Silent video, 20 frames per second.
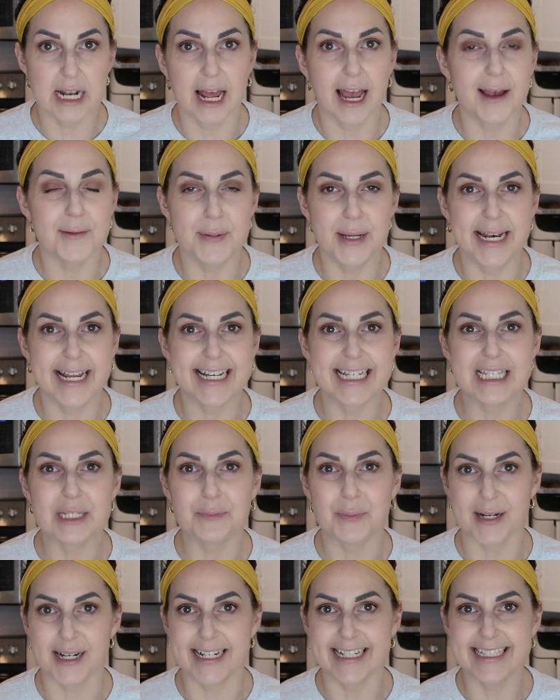that I've been
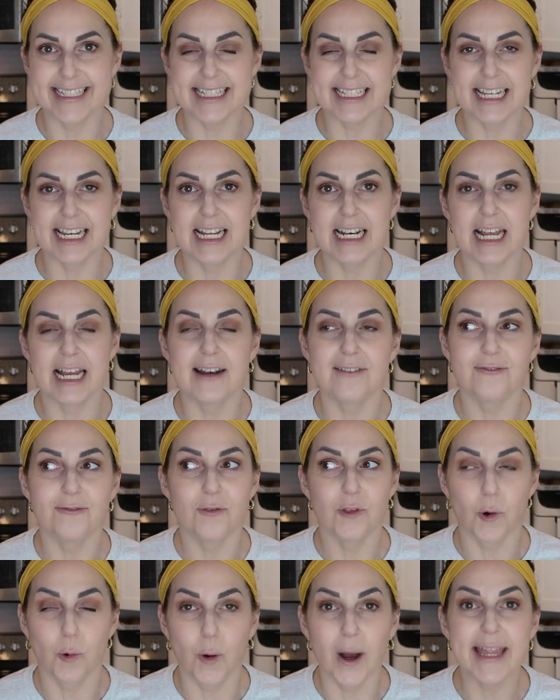experiencing.
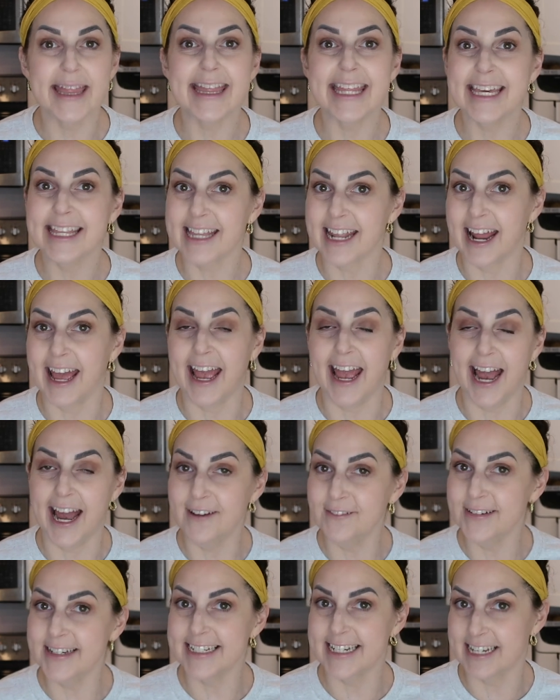And the one thing that I
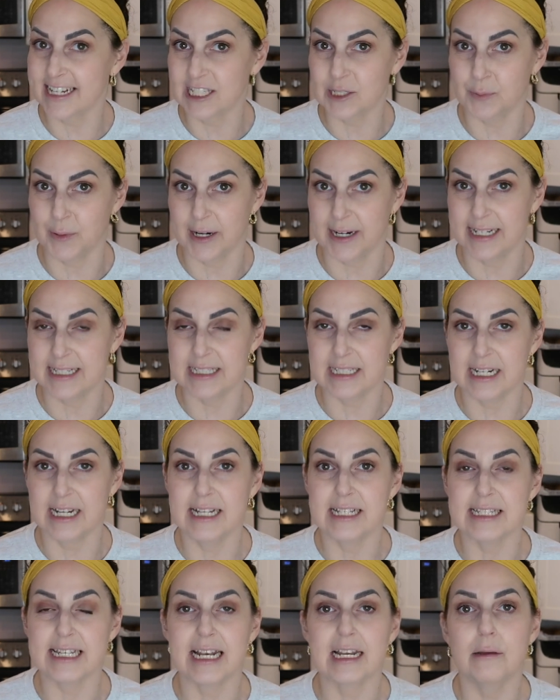haven't experienced
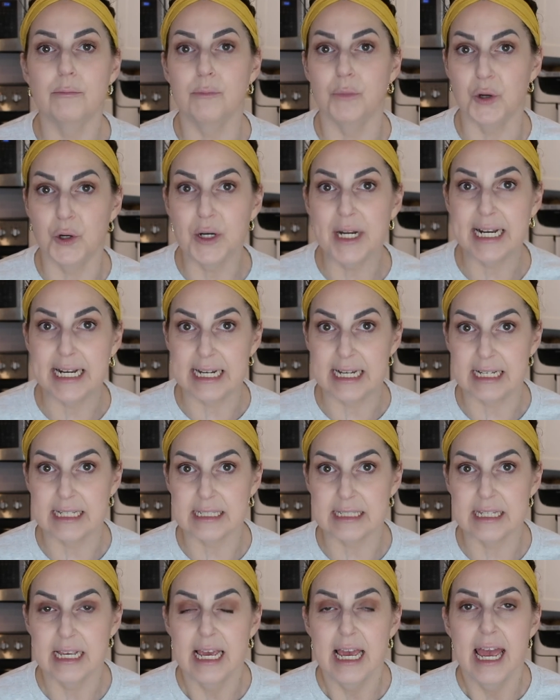is any
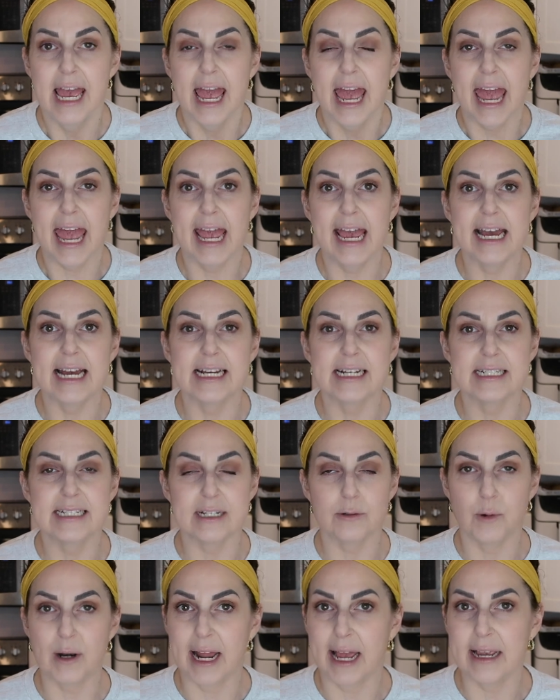moodiness.
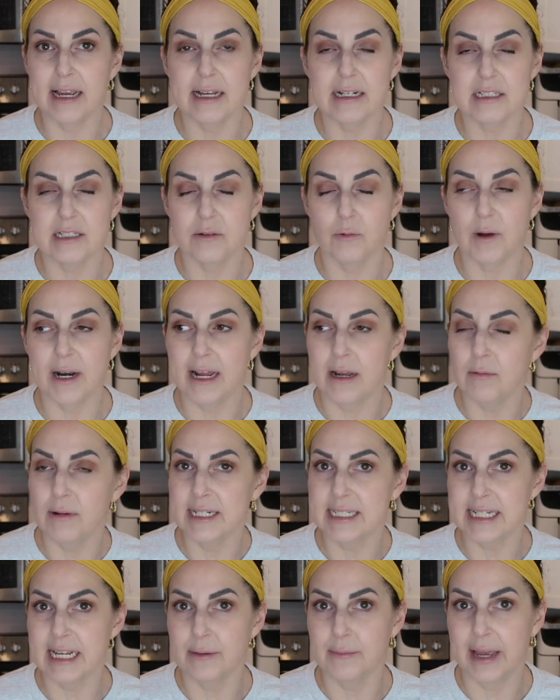And when I
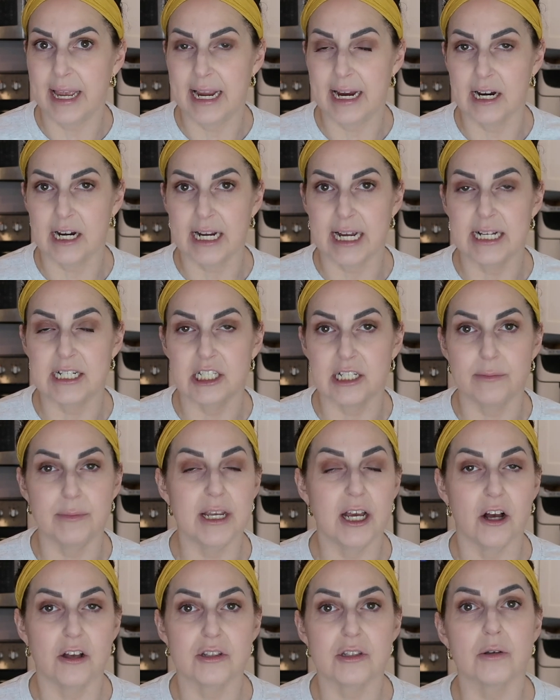went to get my hair cut,
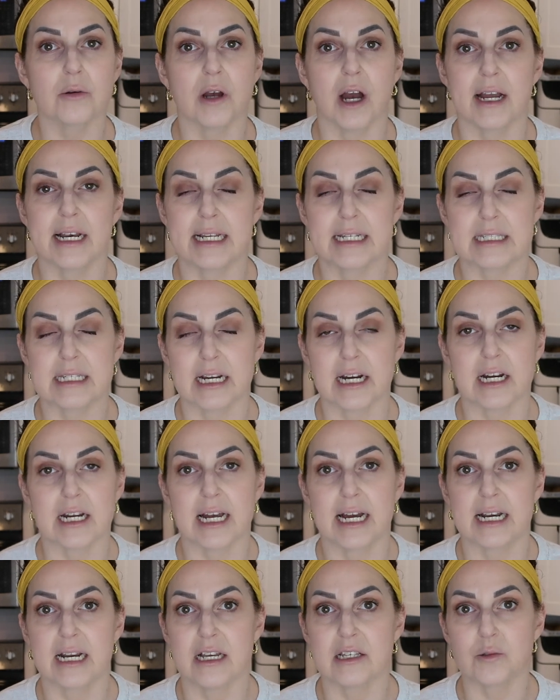Jimmy also got his hair
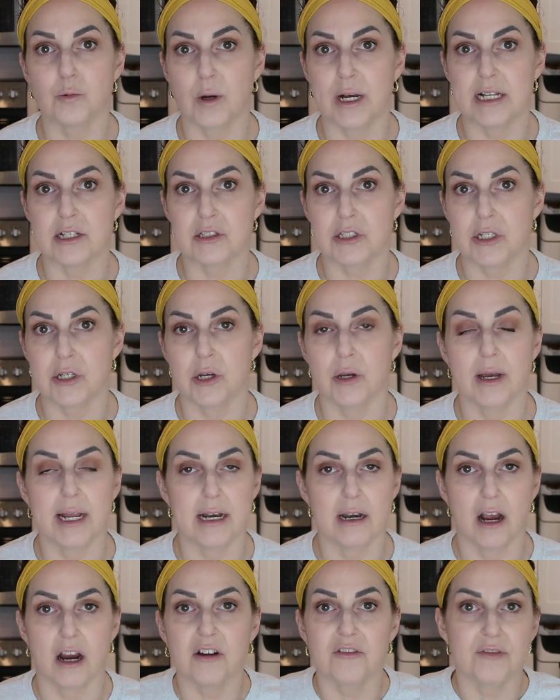cut as well too.
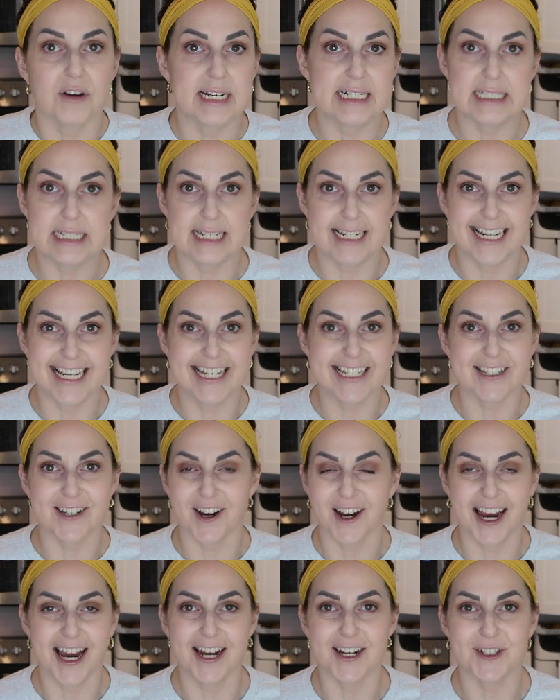And our friend Tina is
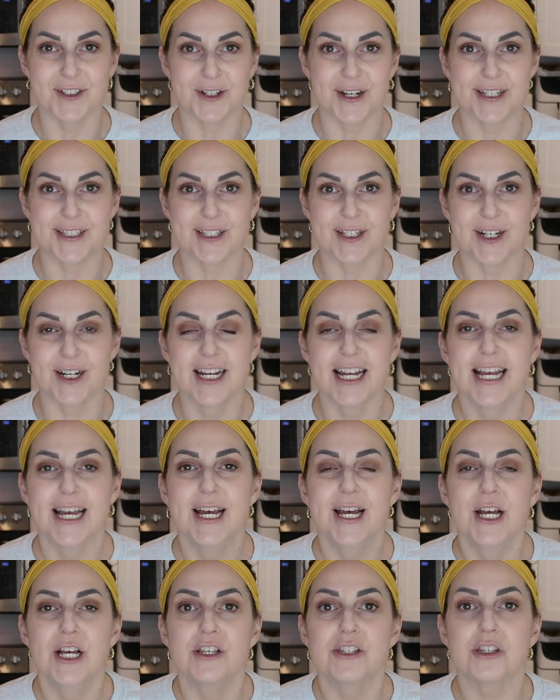our hairdresser.
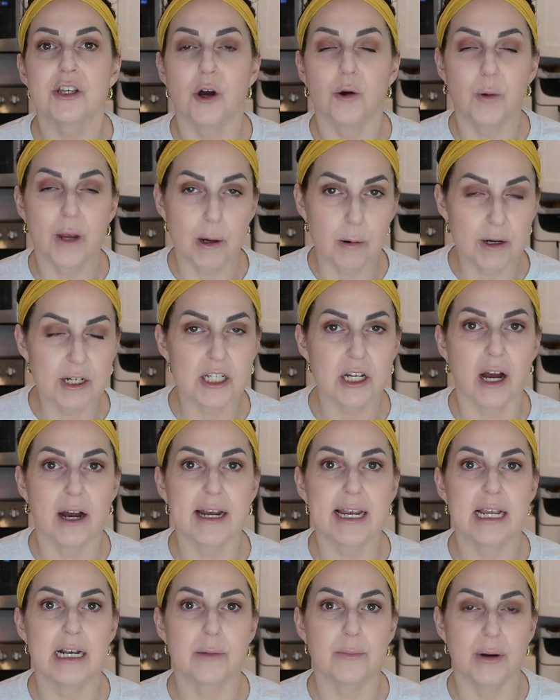So we were
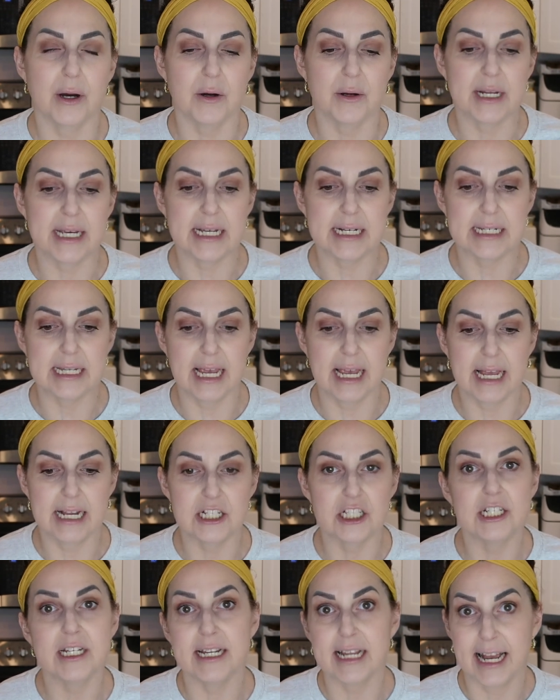talking about it
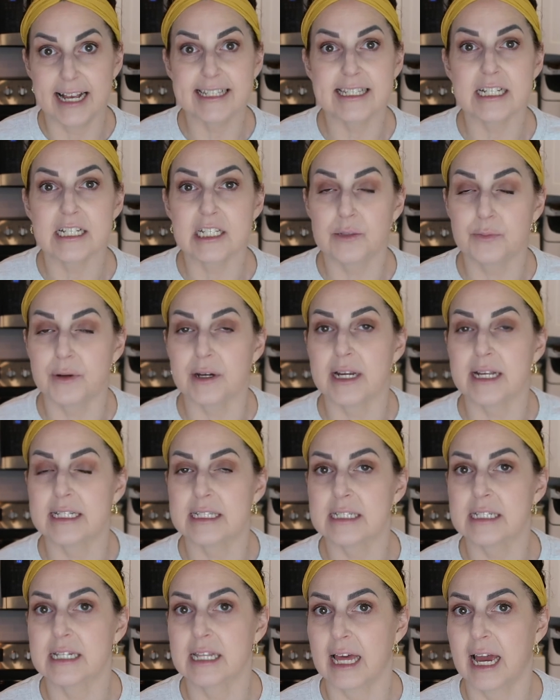and she has
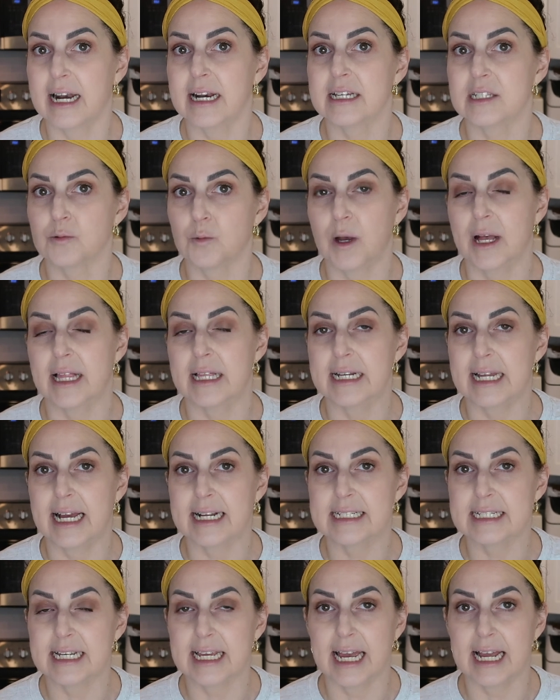experienced that as well and
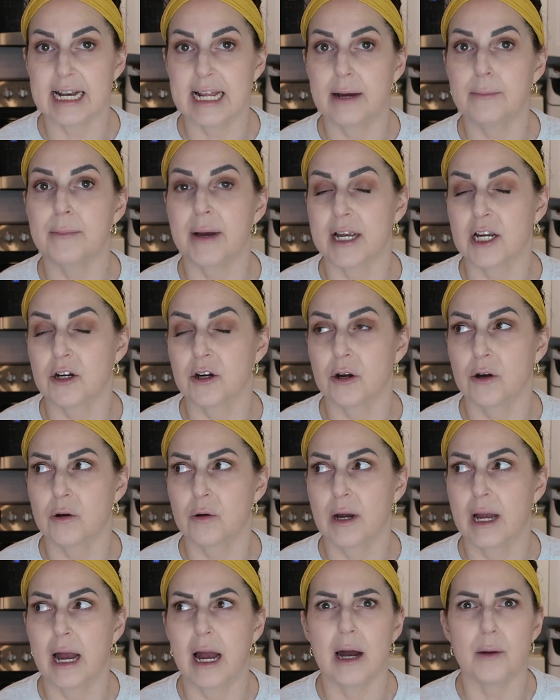had to get a
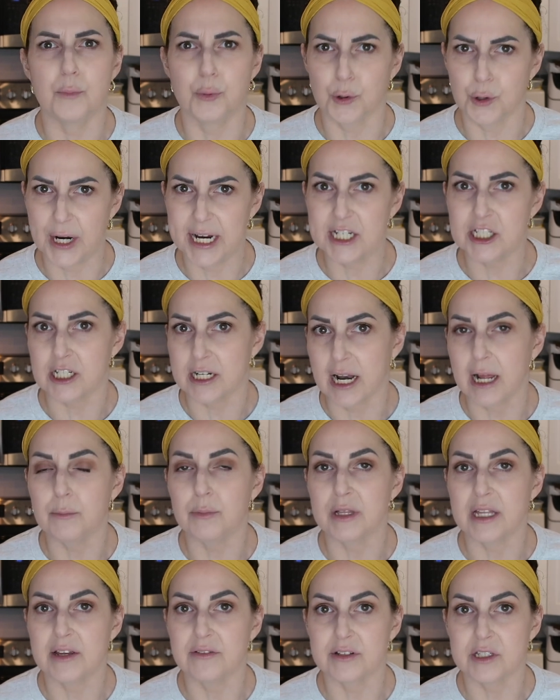micro abrasion, I
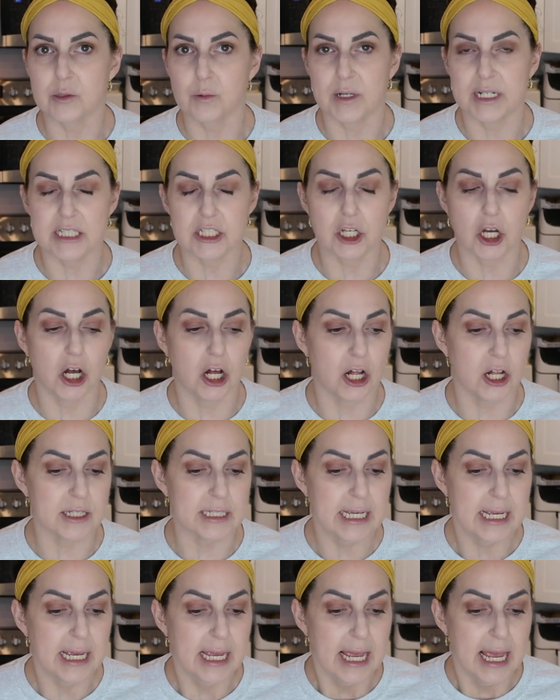believe it's what it's
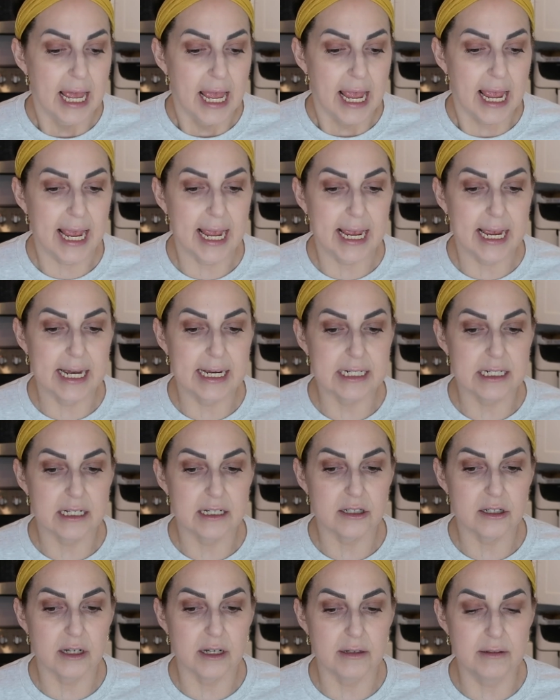called. And
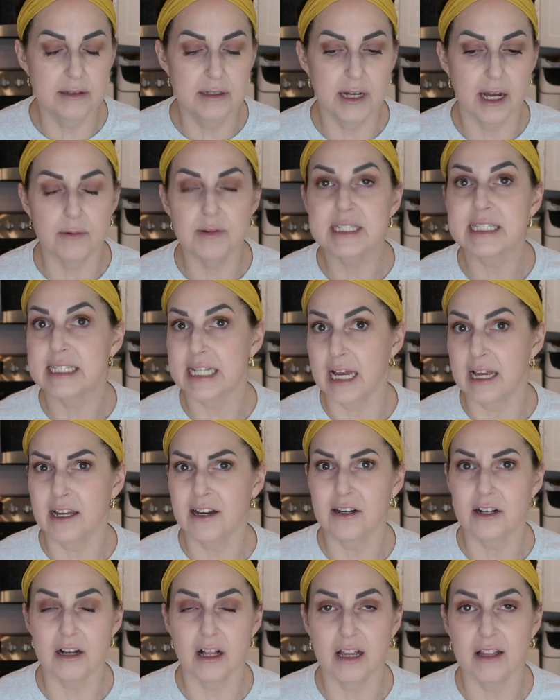I was
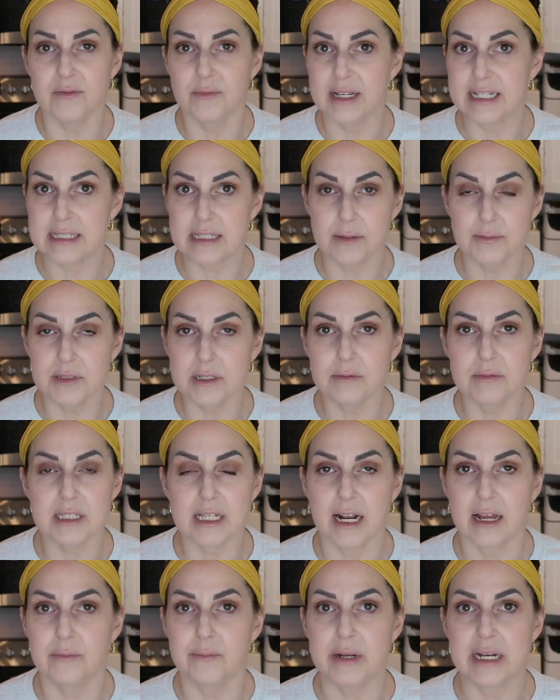telling her all of my symptoms
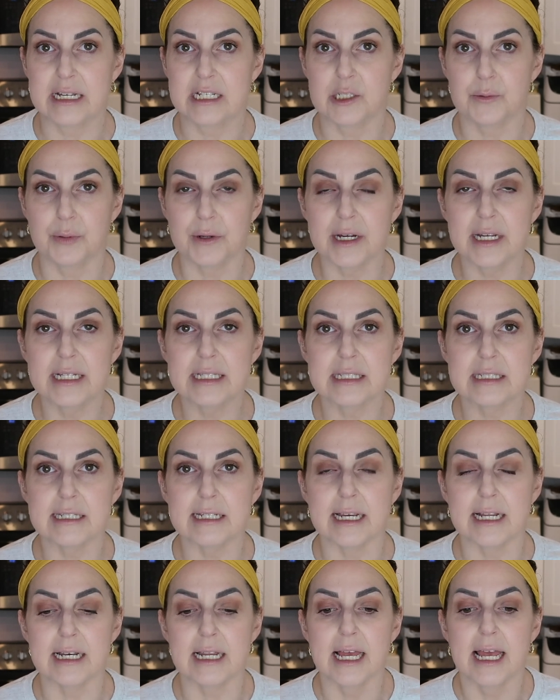that I've been
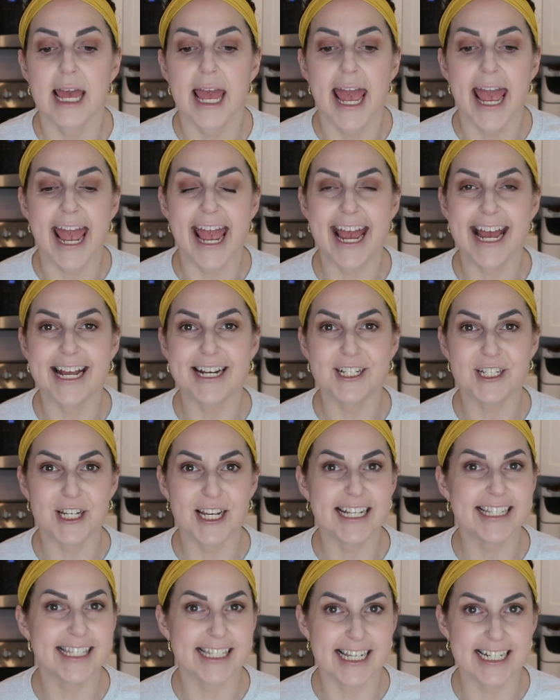experiencing, and
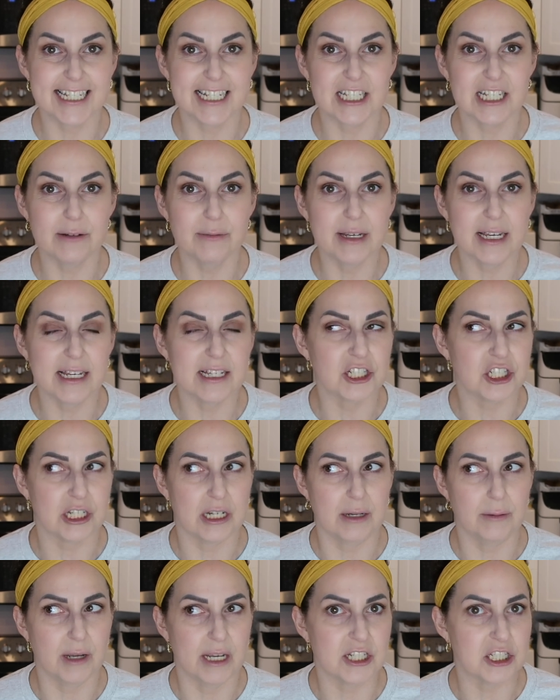she had said to Jimmy, is
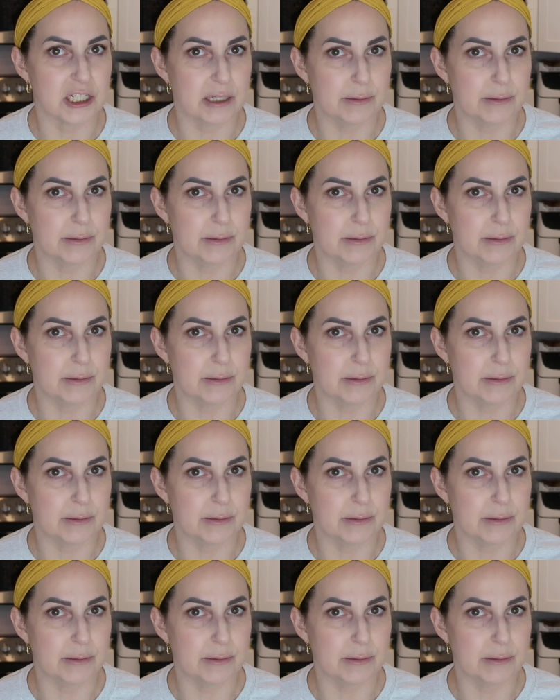she